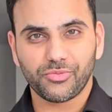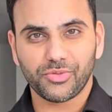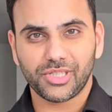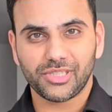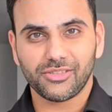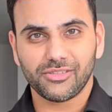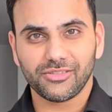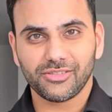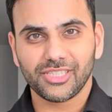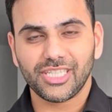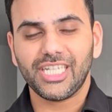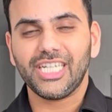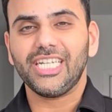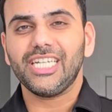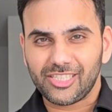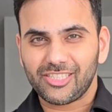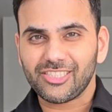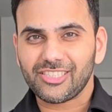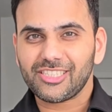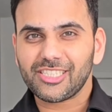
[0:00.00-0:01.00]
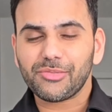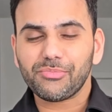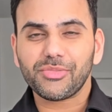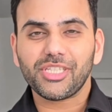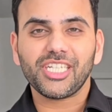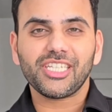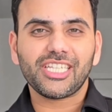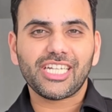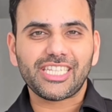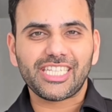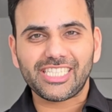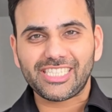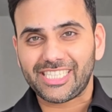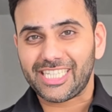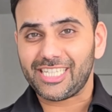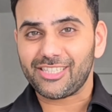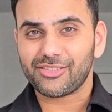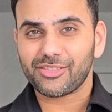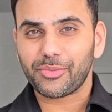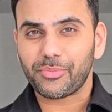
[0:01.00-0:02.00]
weathers. This is something that the
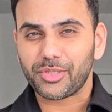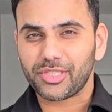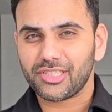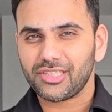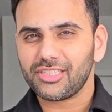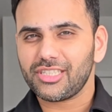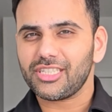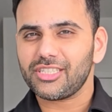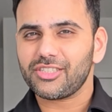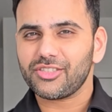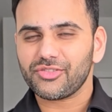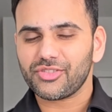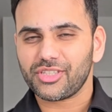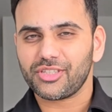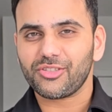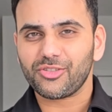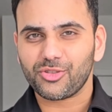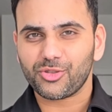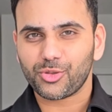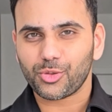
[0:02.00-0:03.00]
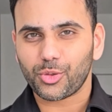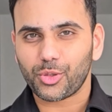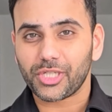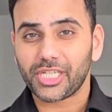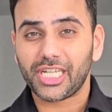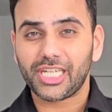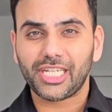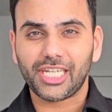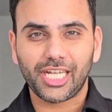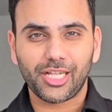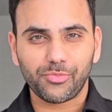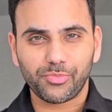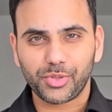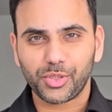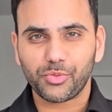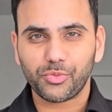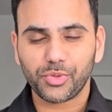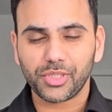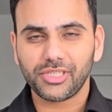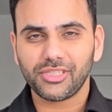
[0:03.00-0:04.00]
sales representatives at the store can help
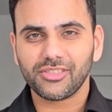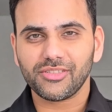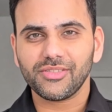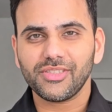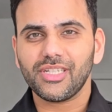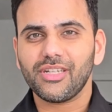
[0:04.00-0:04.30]
you with,